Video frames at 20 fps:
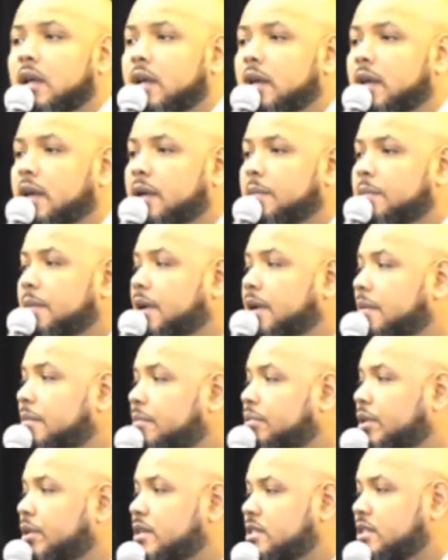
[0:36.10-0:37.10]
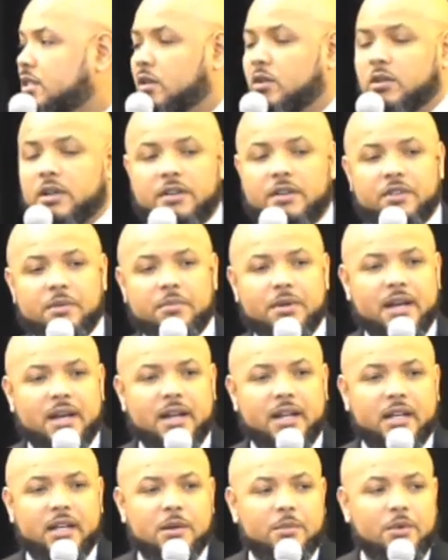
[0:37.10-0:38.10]
Amen. Praise the Lord,
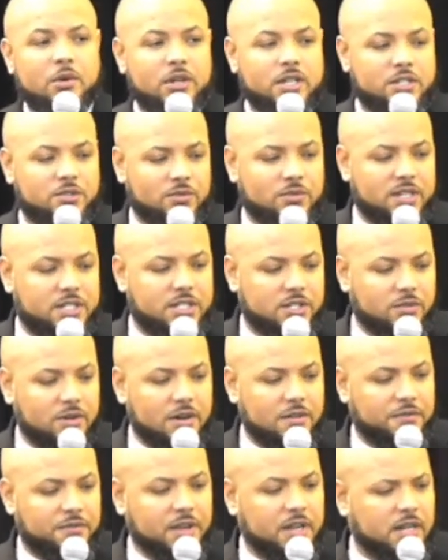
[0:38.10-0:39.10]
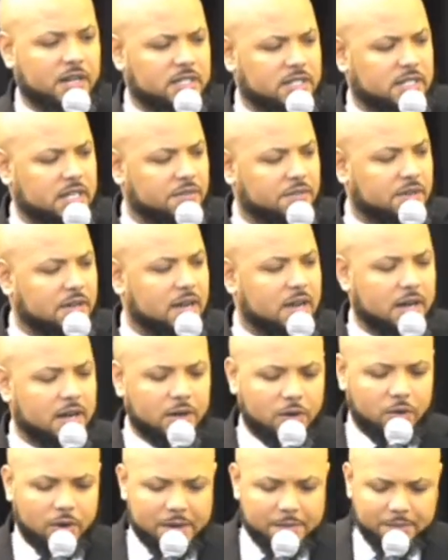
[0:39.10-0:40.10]
everybody. Come on, let's rest to our feet. Let's give God a
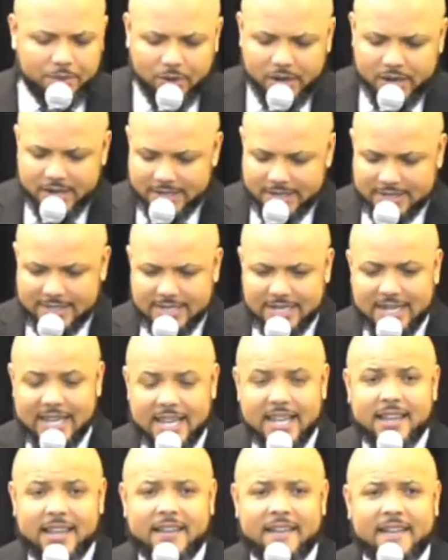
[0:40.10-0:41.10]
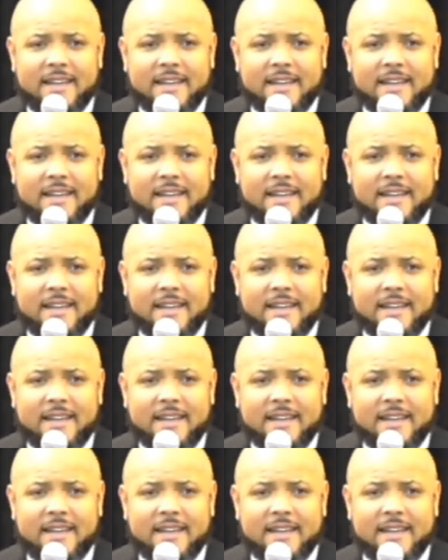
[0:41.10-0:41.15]
great praise today.